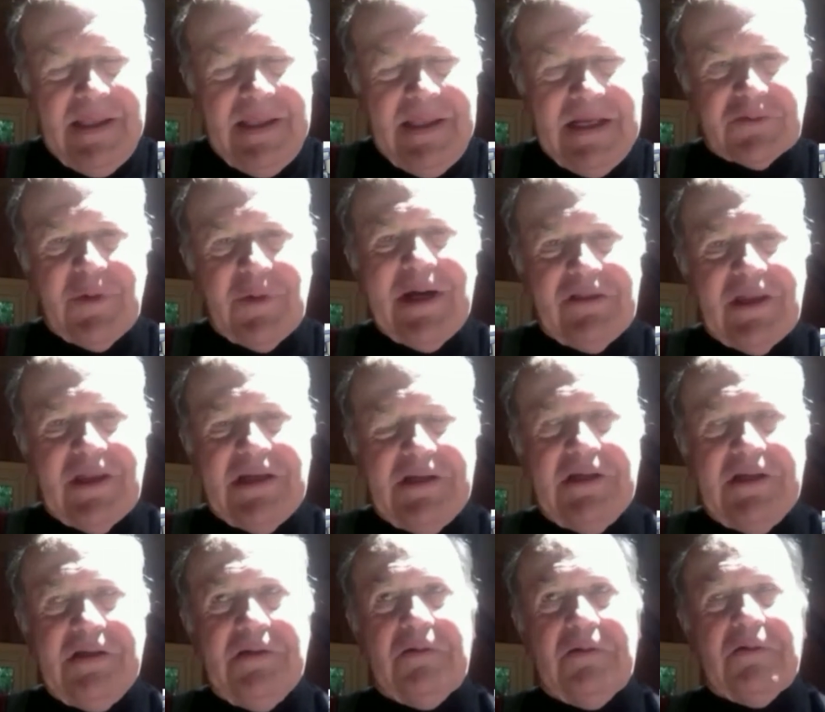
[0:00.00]
That's right. They
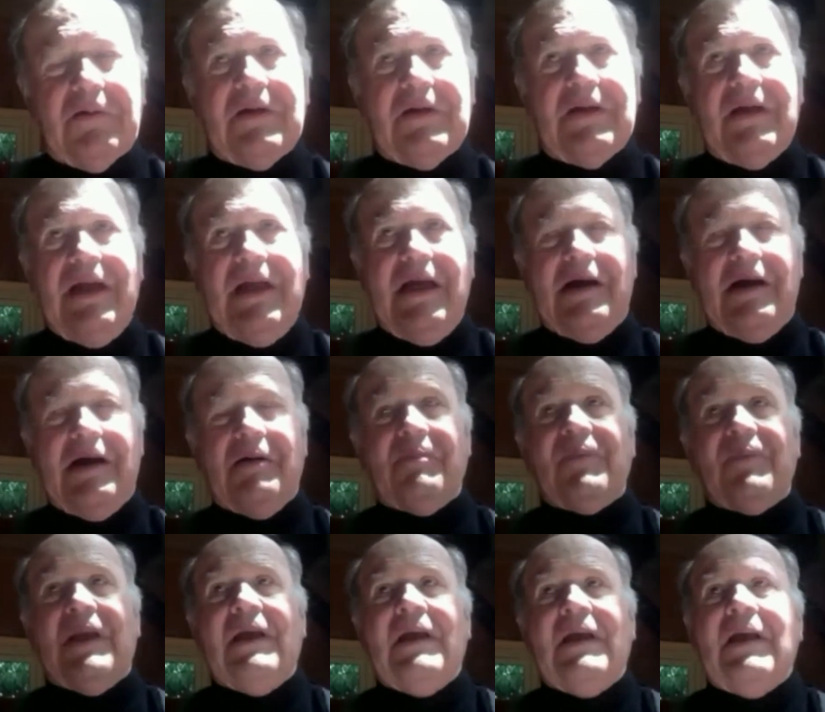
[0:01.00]
do. Yeah.
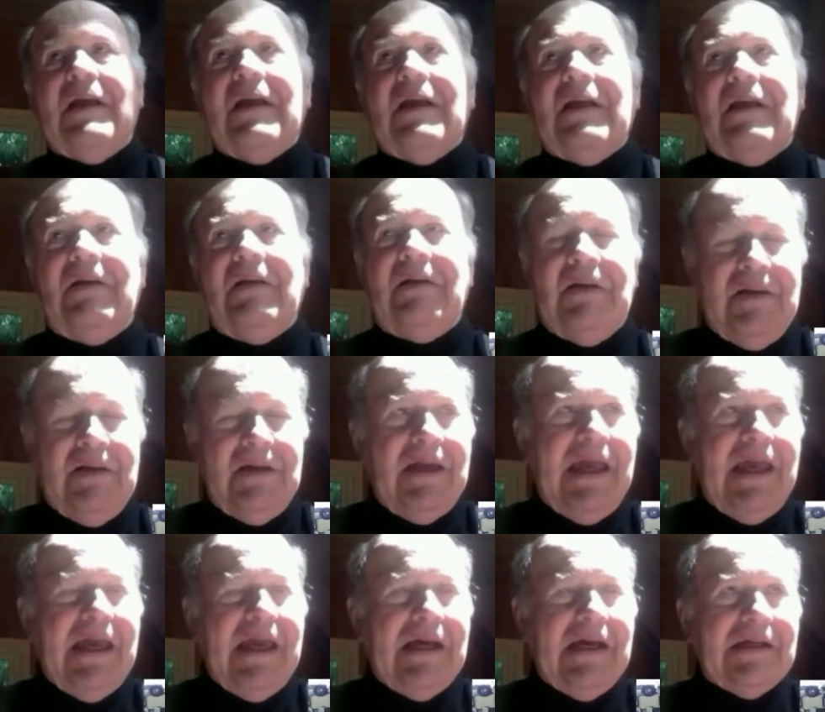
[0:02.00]

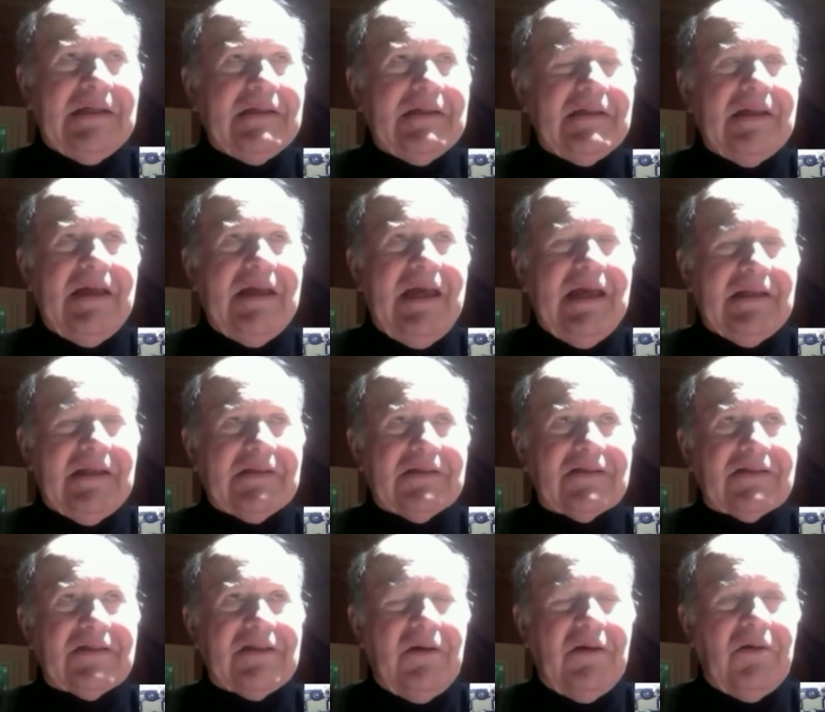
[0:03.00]

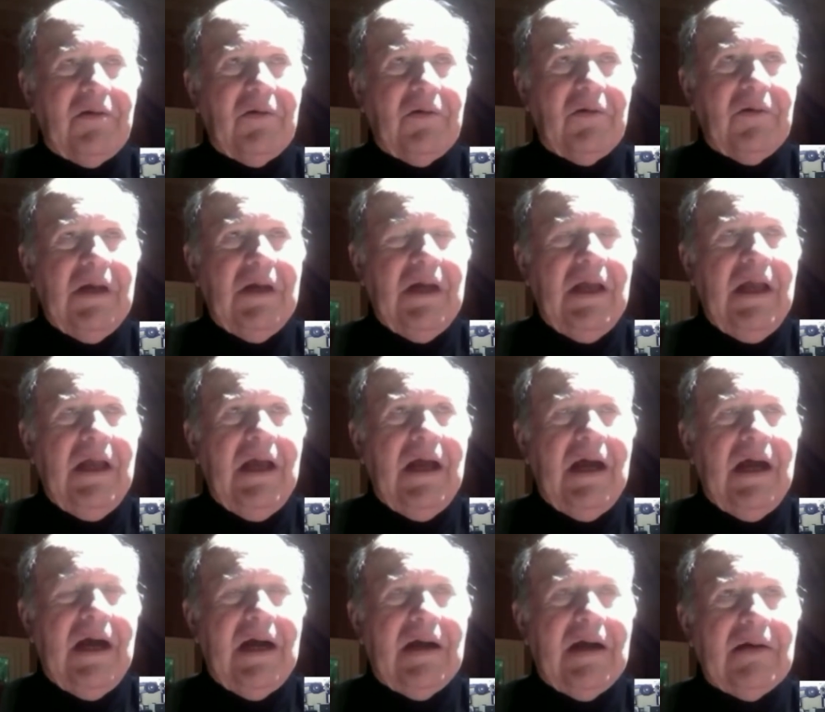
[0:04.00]
And so
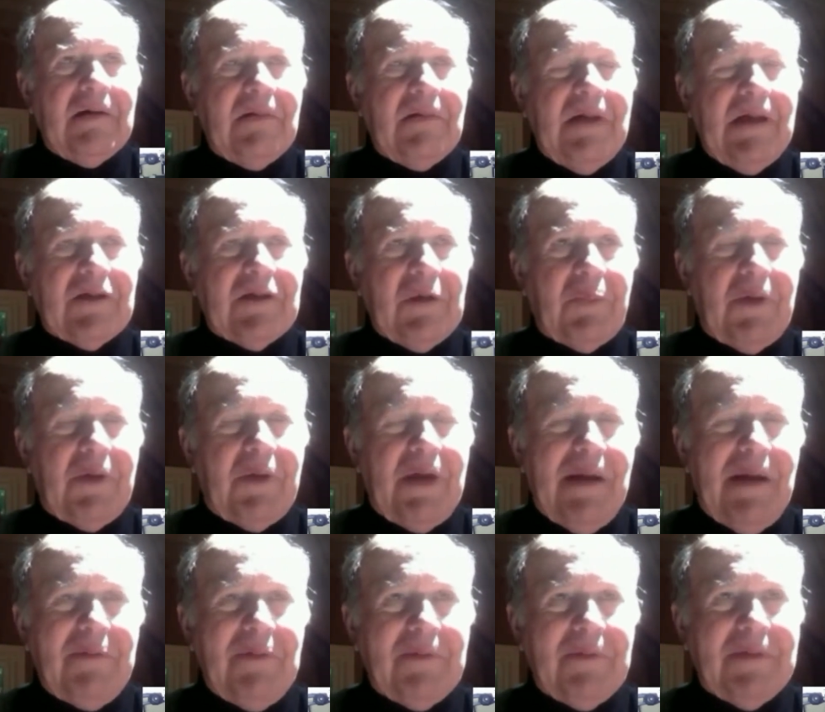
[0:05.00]
and the
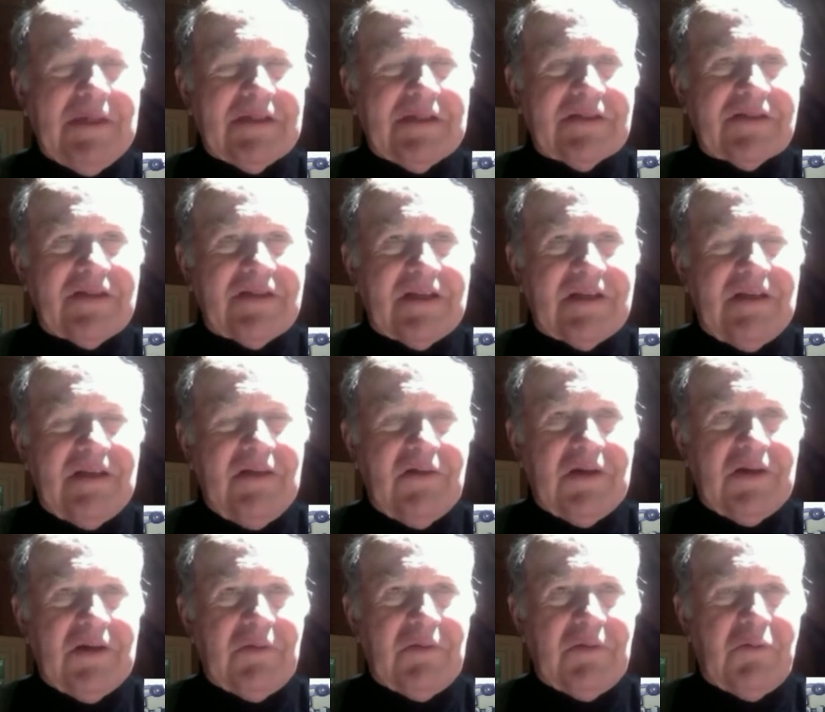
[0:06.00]
problem is that
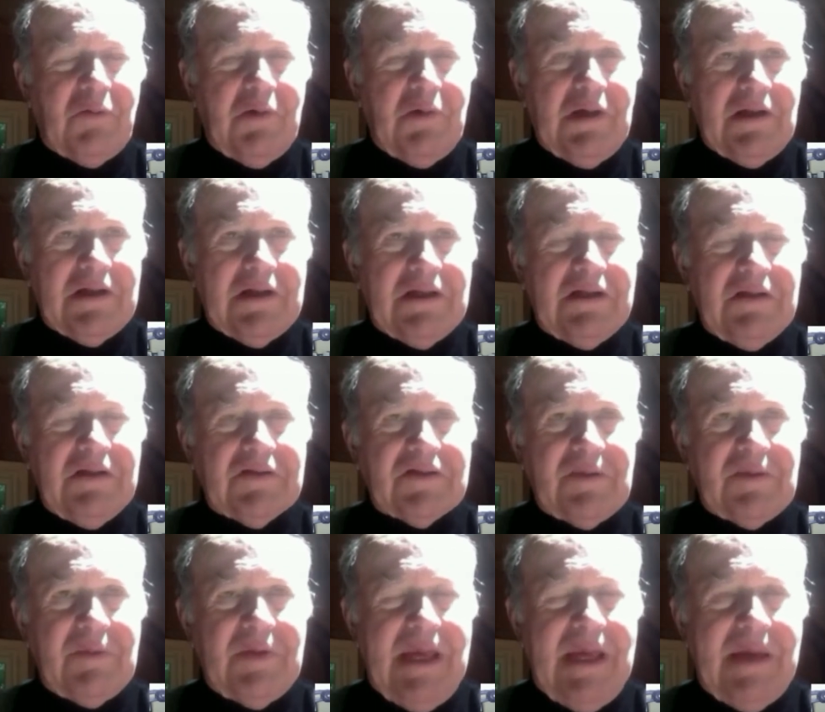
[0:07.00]
you can really do
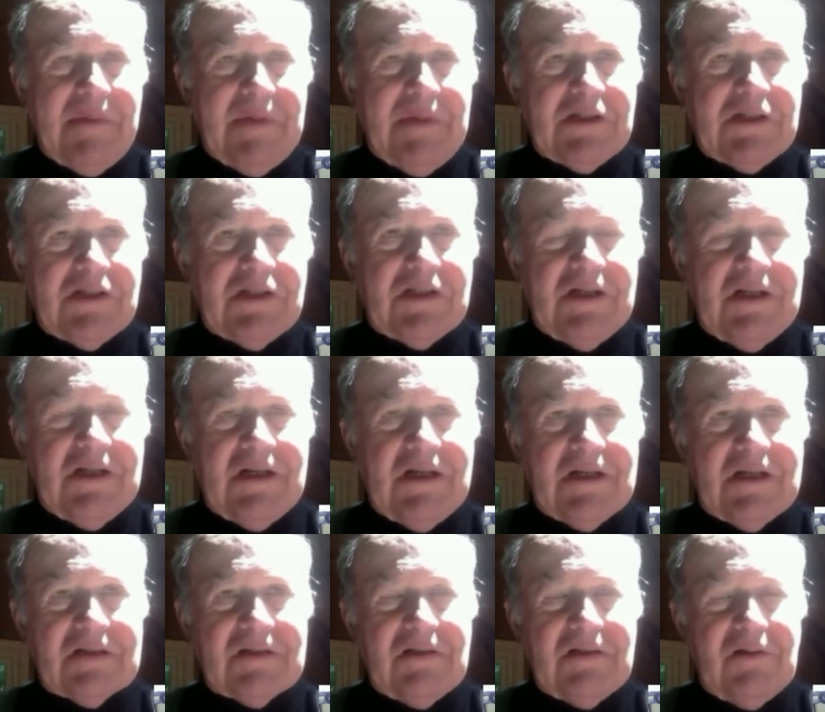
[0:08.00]
some damage
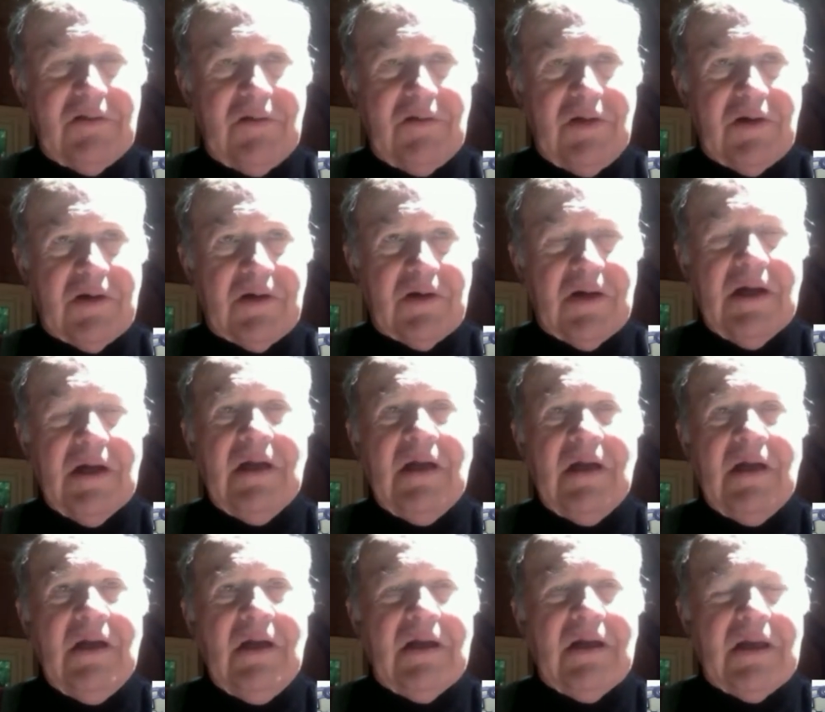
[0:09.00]
to your
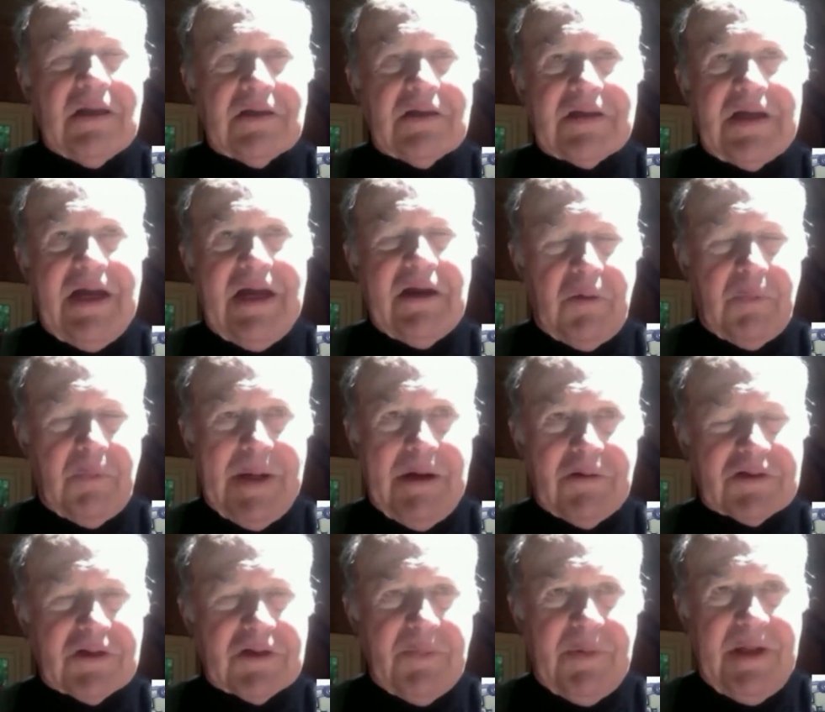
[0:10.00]
entire
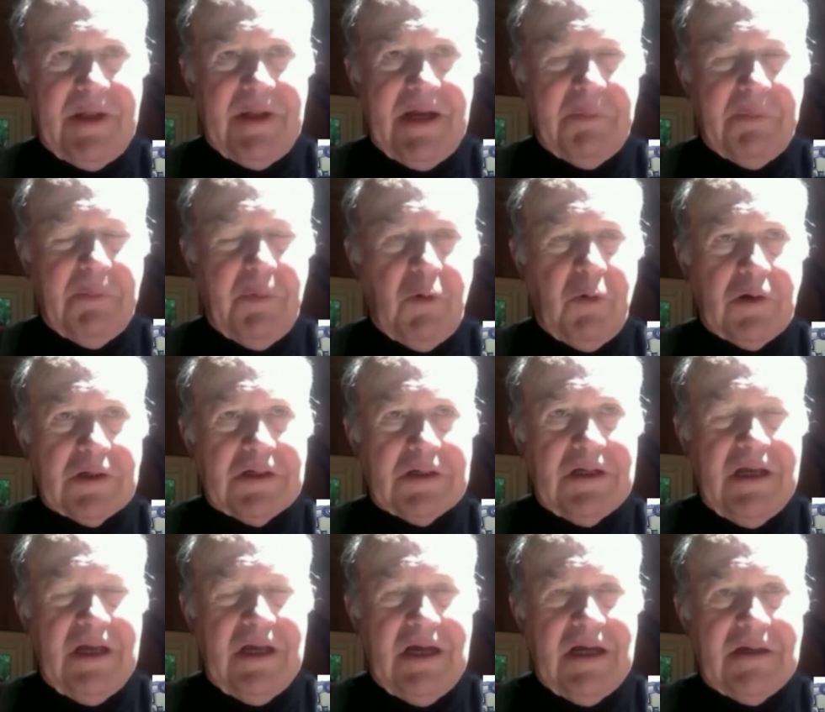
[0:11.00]
power supply
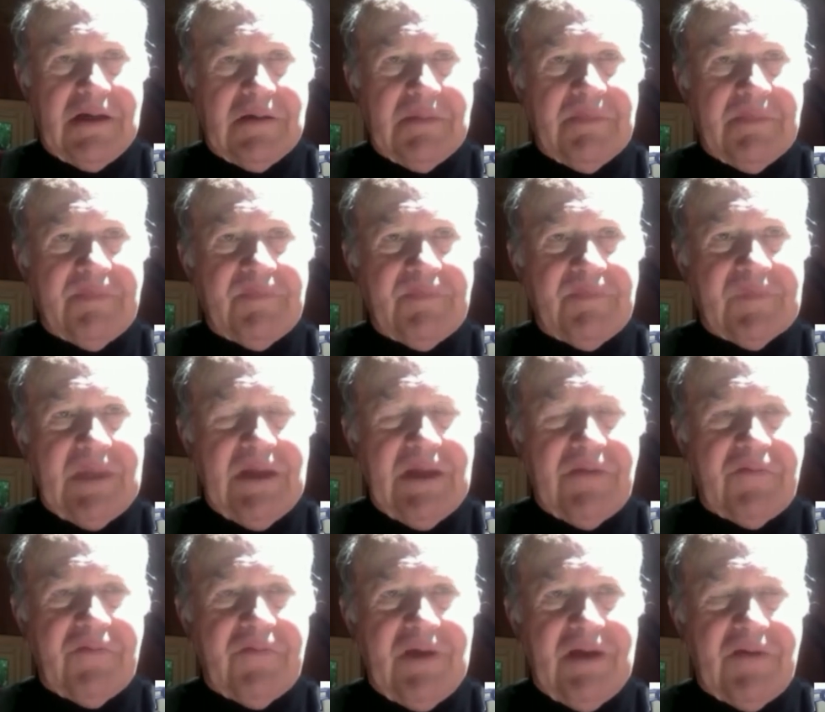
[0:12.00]
board
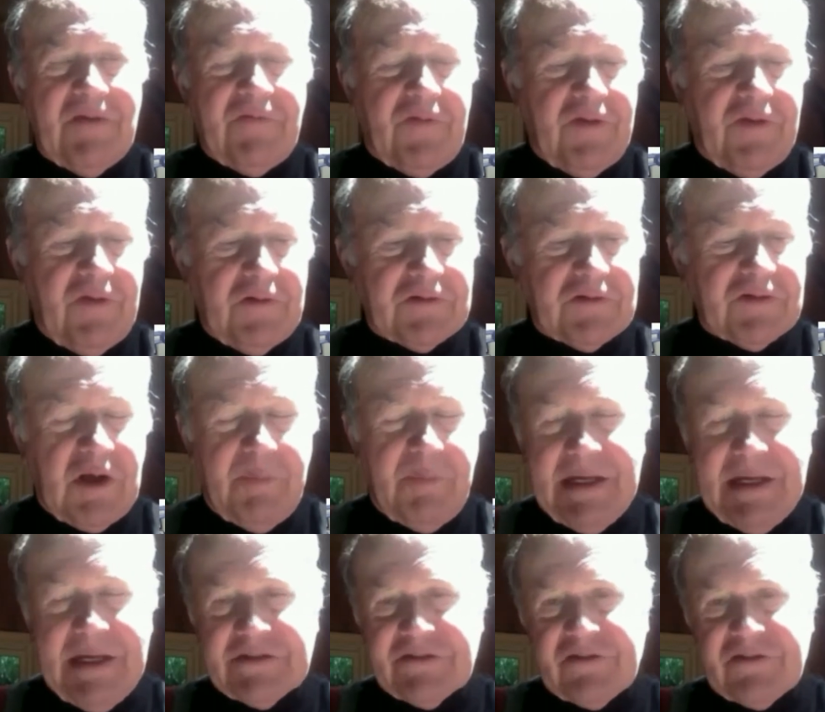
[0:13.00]
if those
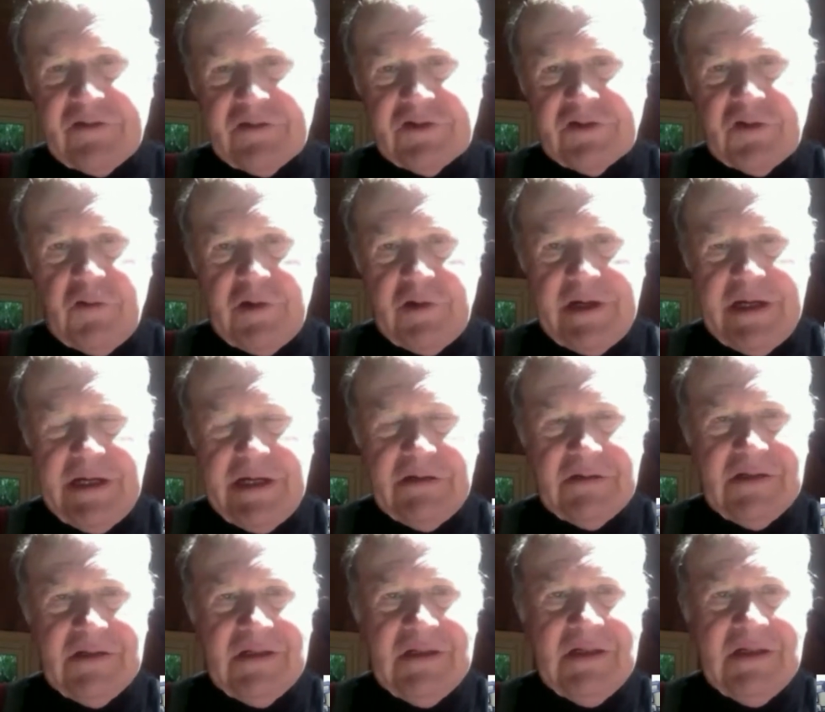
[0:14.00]
capacitors short
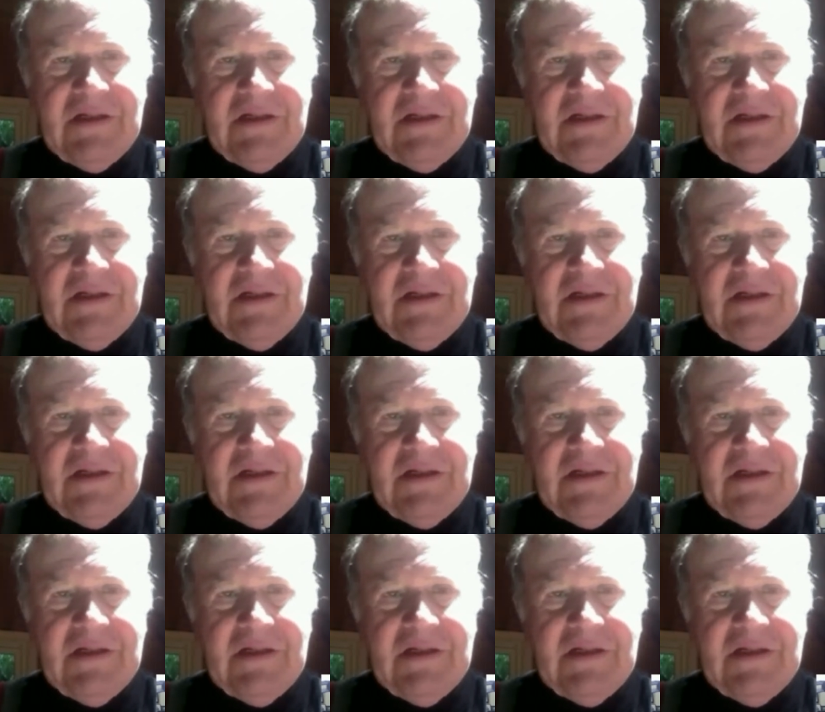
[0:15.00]
out.